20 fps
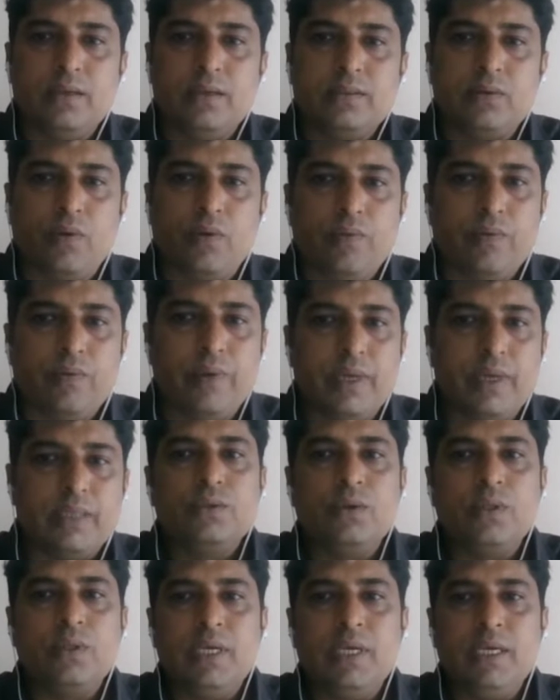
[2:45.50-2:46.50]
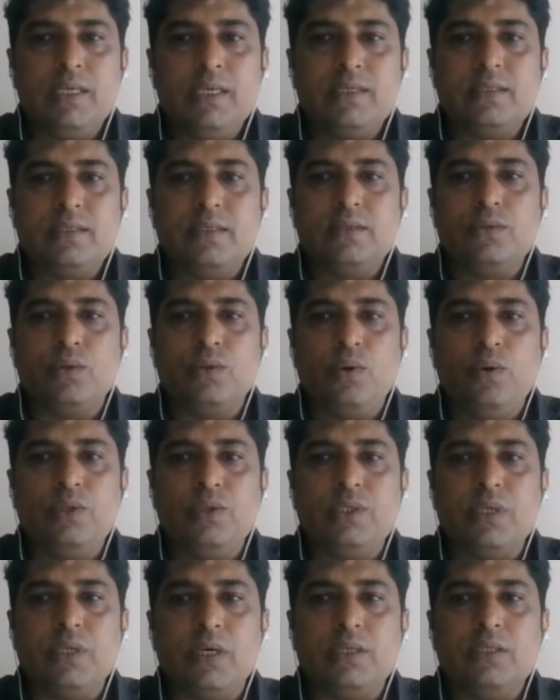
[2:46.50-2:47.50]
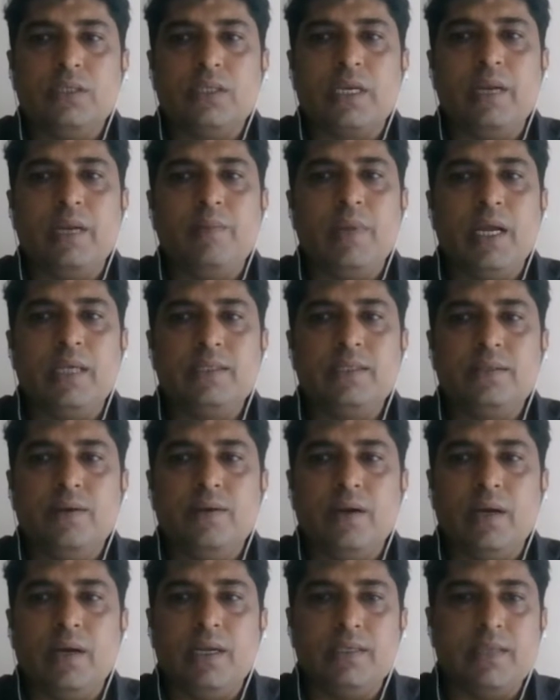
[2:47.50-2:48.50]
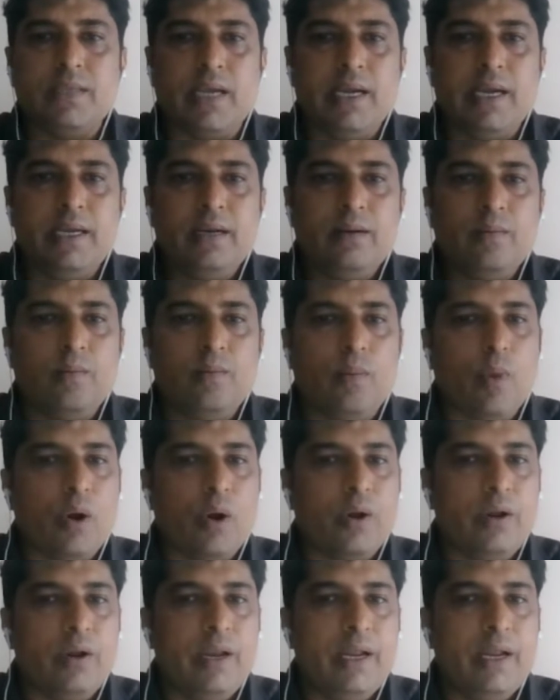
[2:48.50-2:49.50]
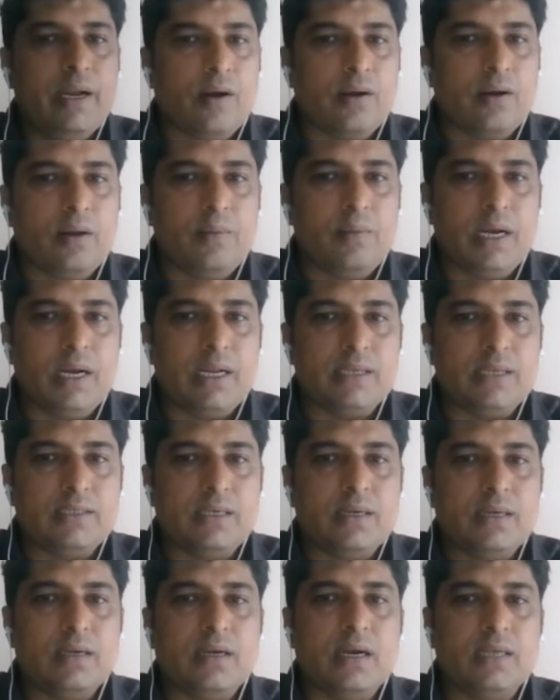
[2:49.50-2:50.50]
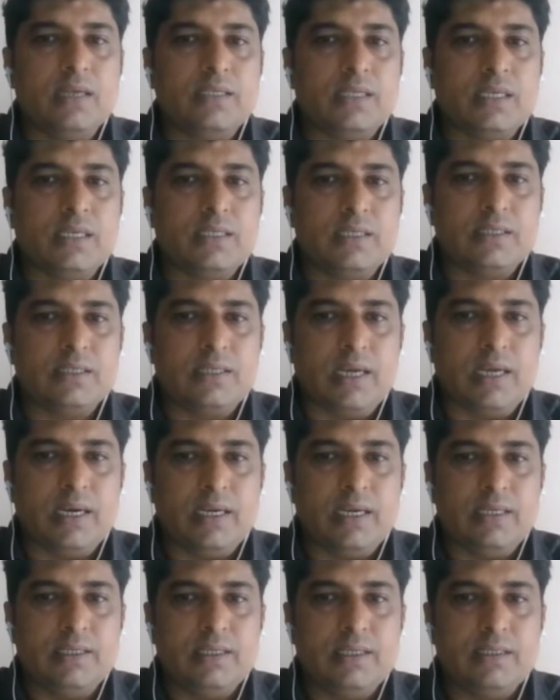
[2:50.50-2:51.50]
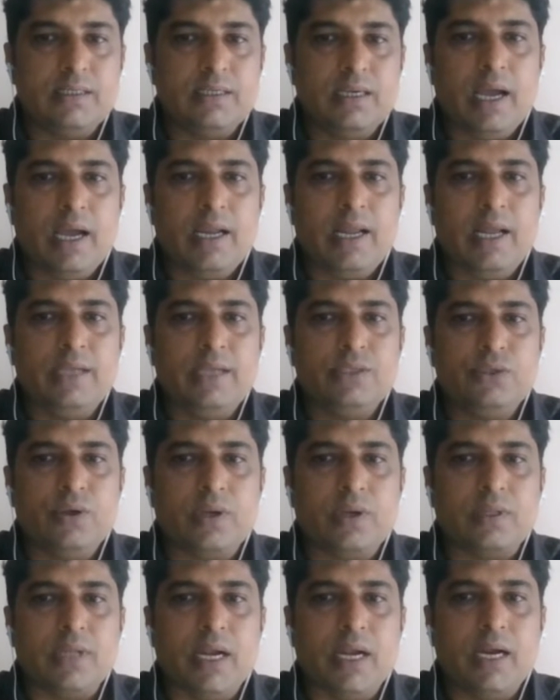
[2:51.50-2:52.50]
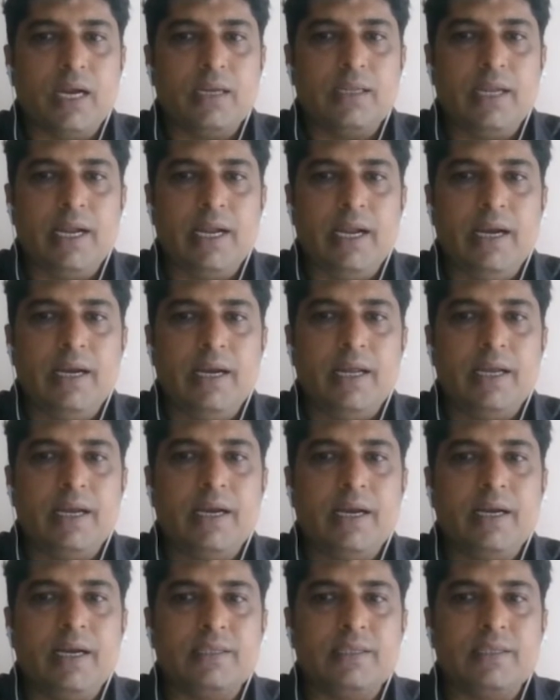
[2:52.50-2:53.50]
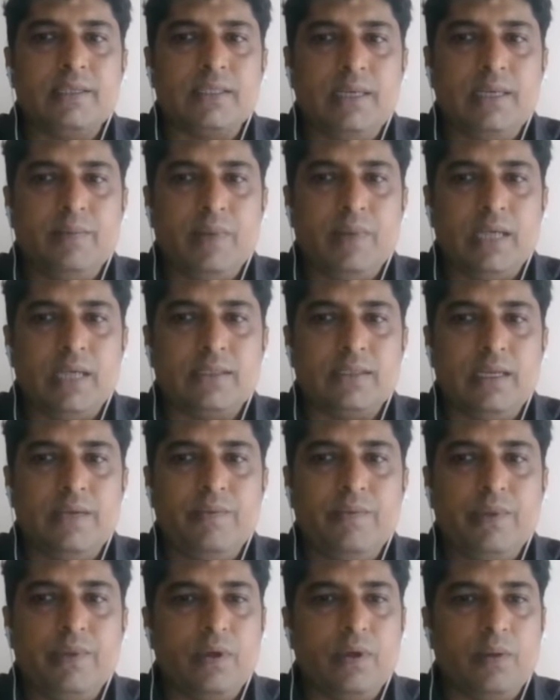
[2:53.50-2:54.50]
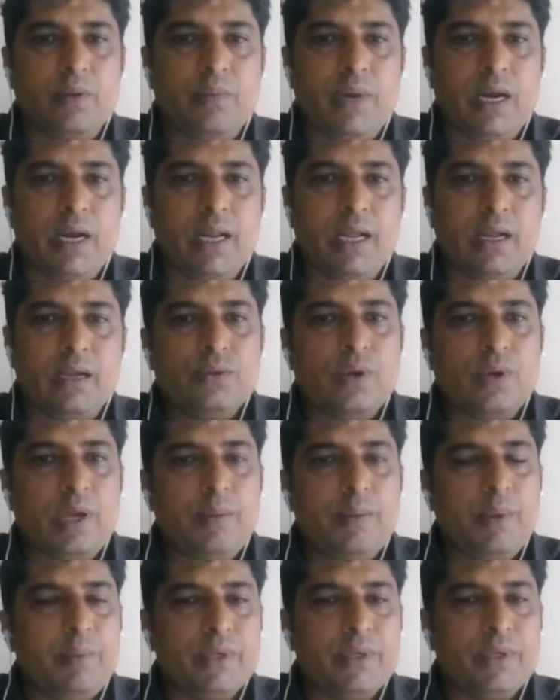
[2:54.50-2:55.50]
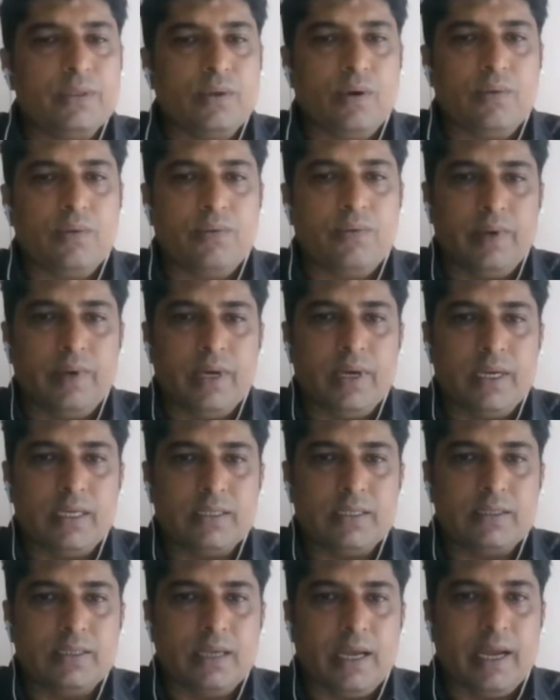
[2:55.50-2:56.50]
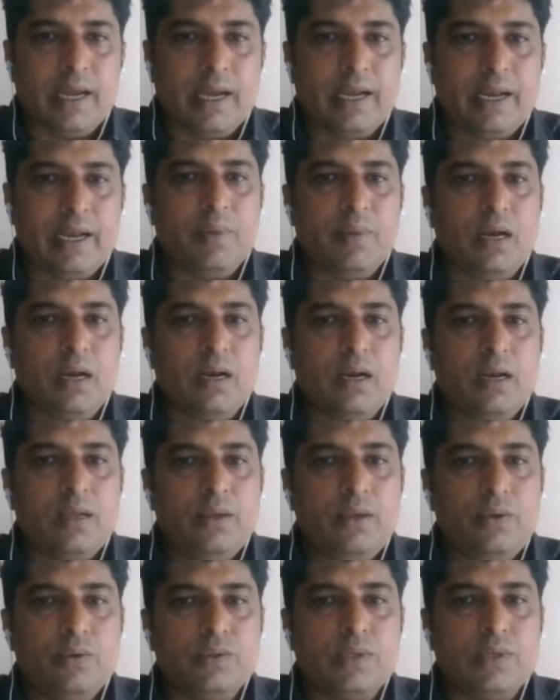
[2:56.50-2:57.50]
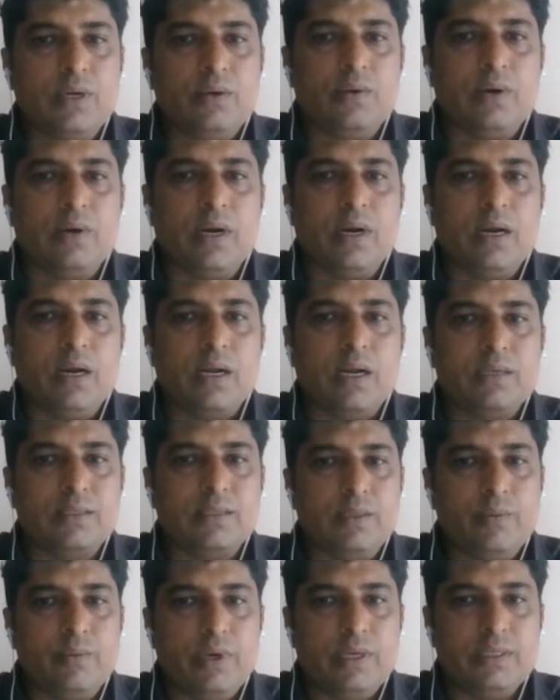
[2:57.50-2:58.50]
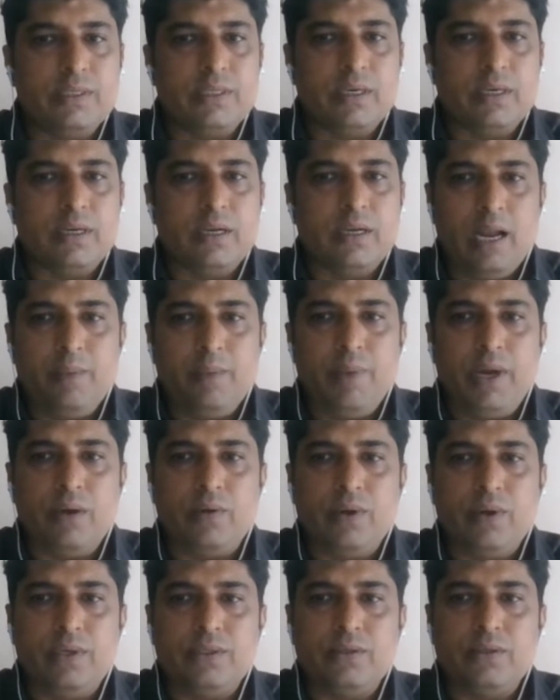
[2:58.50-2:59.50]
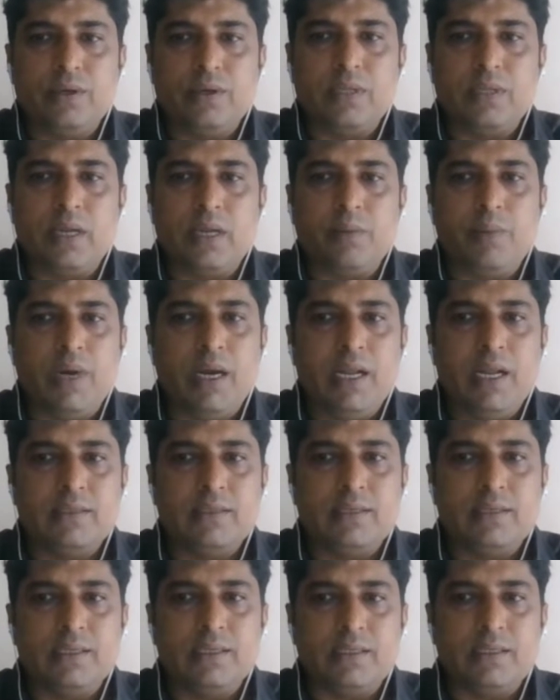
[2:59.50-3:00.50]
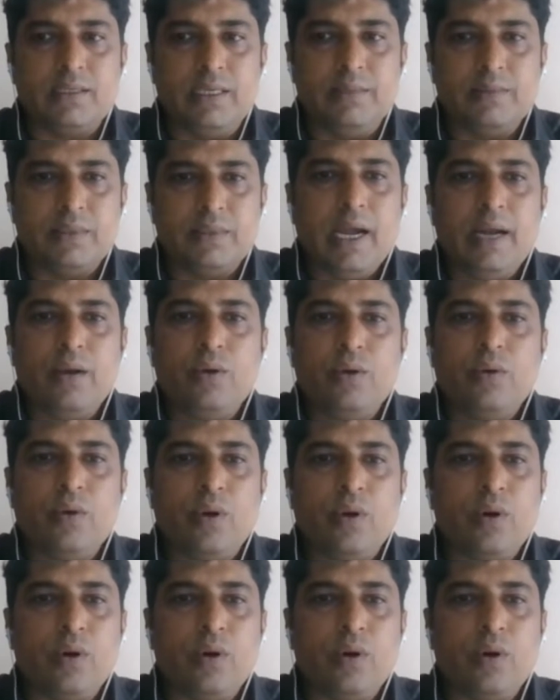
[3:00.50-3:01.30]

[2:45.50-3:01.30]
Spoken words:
software. So these solutions streamlines your design, modeling, documentation, construction strategies, and ensure that they integrated seamlessly with your building. So MEP softwares enable user to conduct simulation, helping to ensure their building systems and do